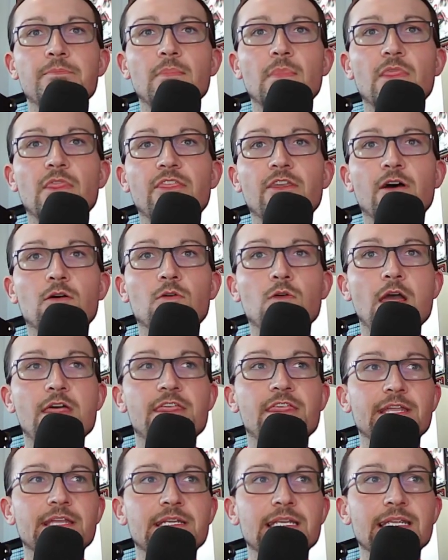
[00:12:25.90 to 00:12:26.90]
Though
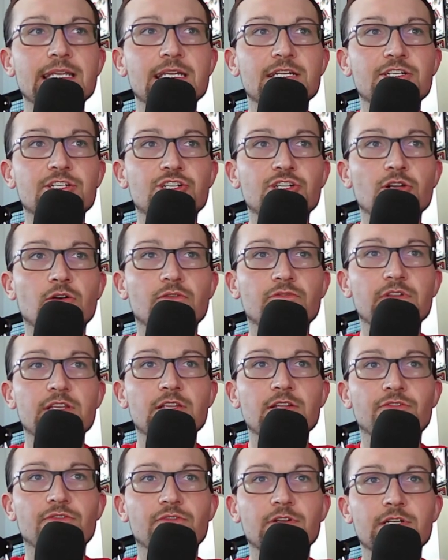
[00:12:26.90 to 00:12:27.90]
they did show
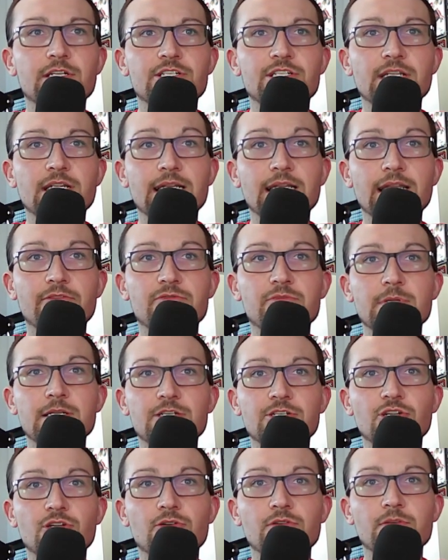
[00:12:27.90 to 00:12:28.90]
video footage that had never been
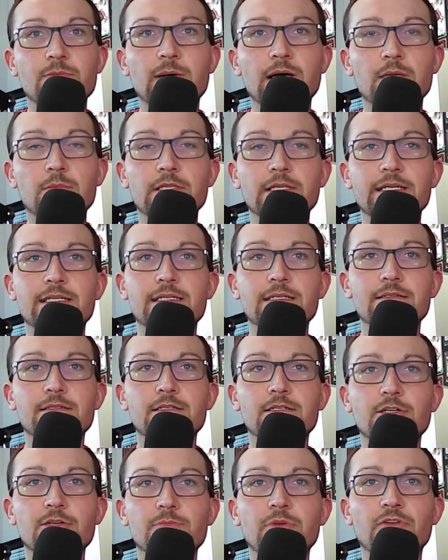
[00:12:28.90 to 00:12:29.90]
shown to public
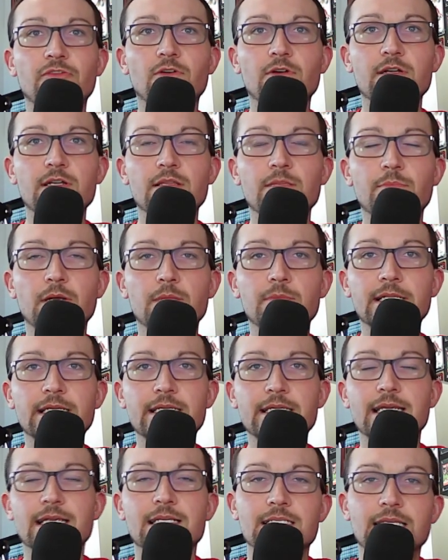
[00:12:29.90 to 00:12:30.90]
or before to the
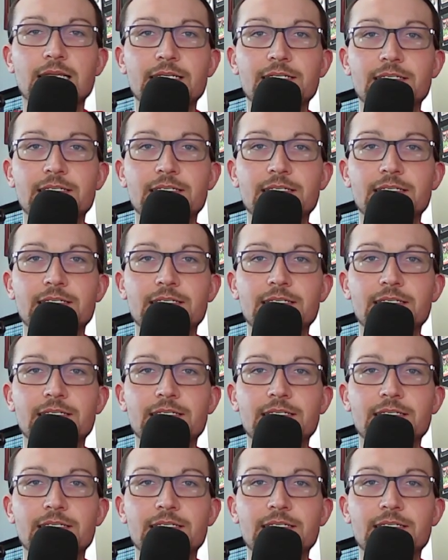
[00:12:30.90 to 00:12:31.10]
public, yes,